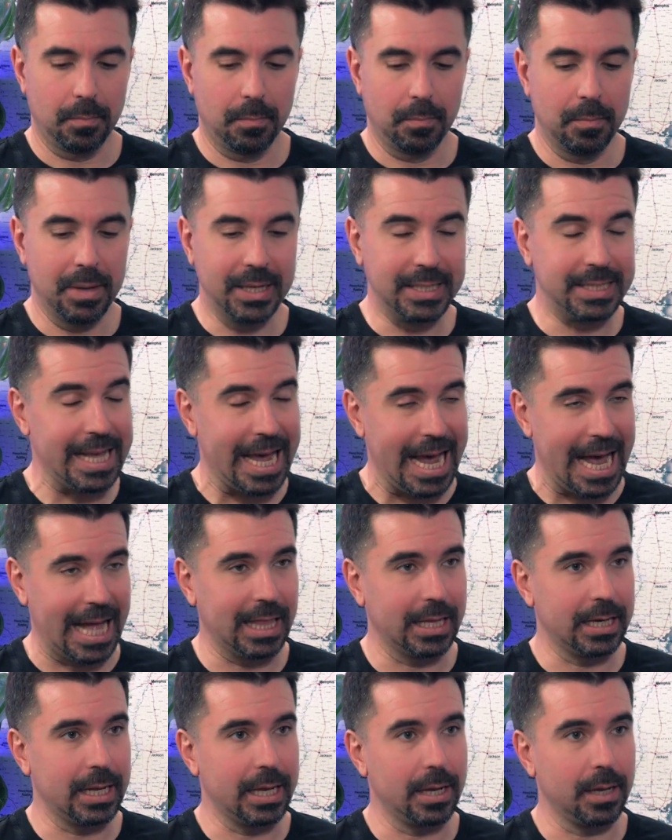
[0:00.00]

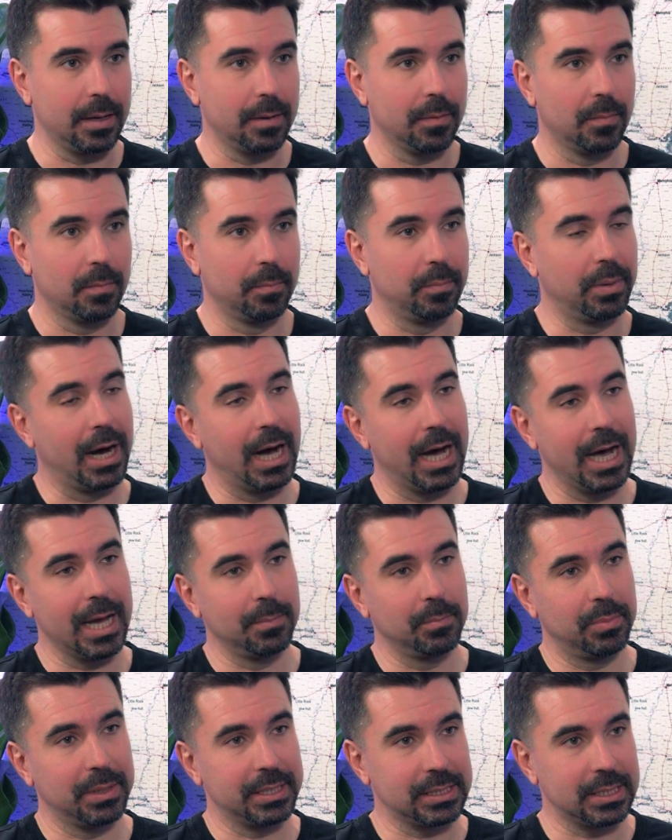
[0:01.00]
mentality,
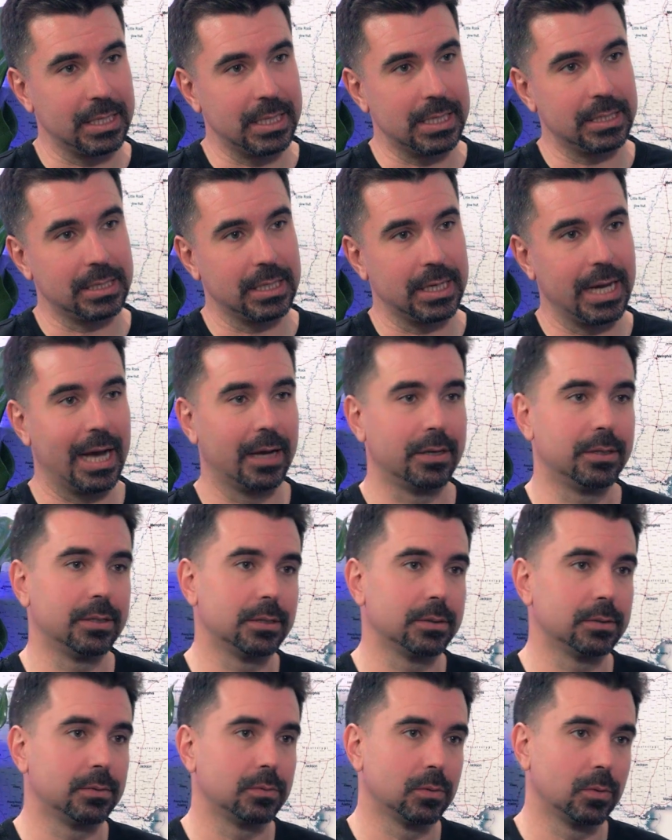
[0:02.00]
behind business and how
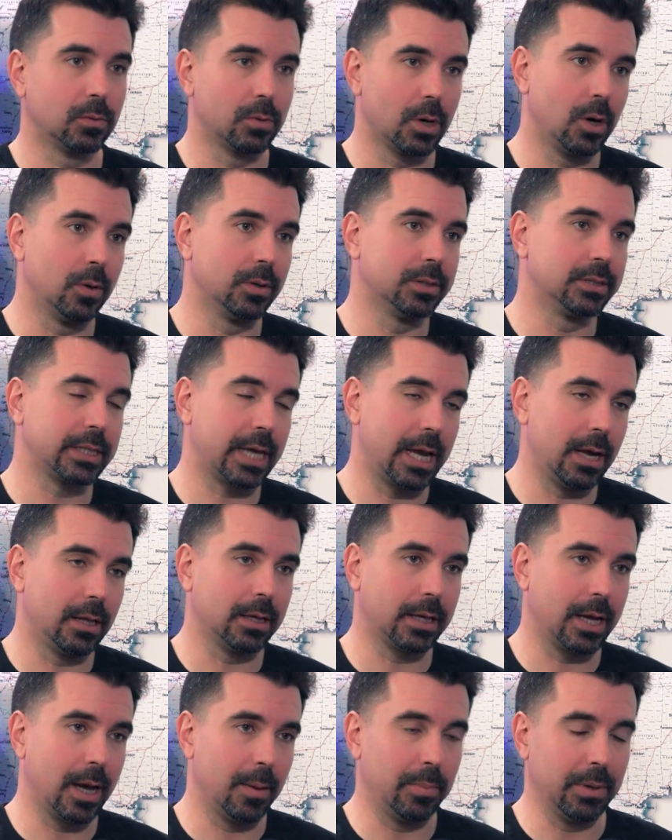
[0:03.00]
to grow and scale
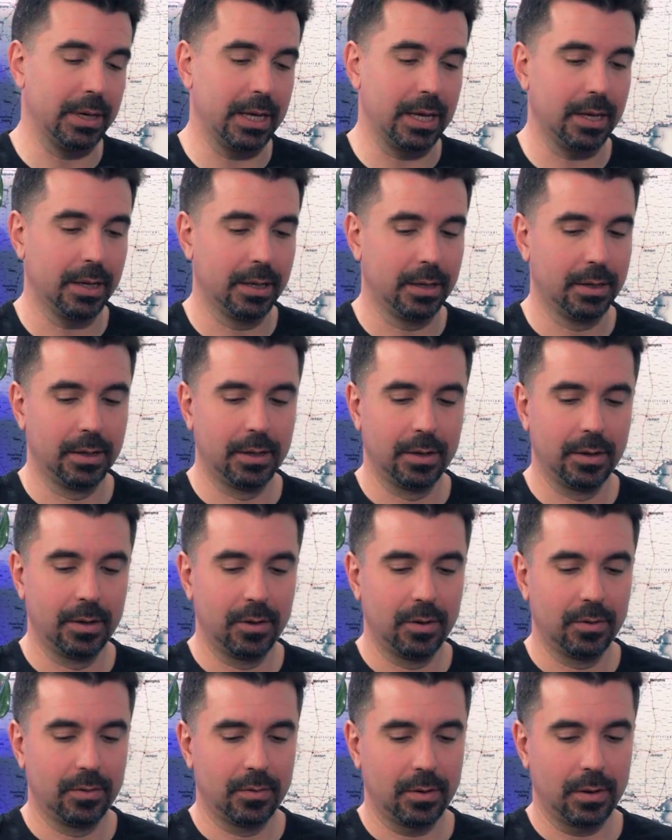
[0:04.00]
a company,
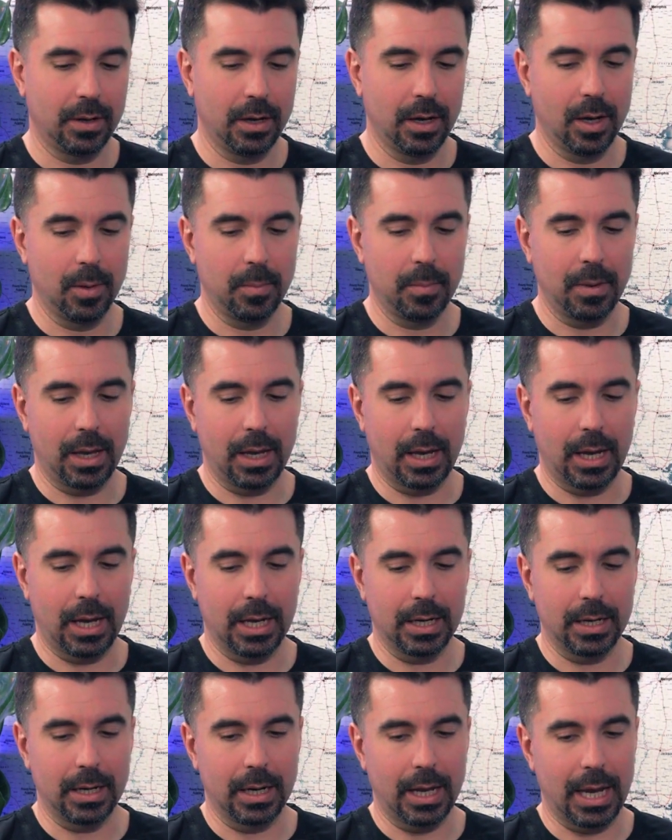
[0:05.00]
and
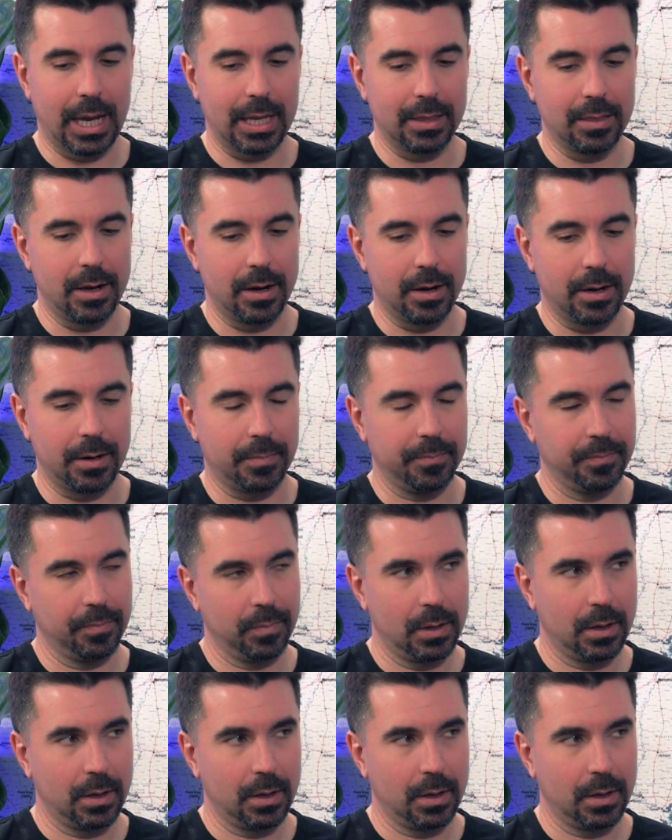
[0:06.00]
their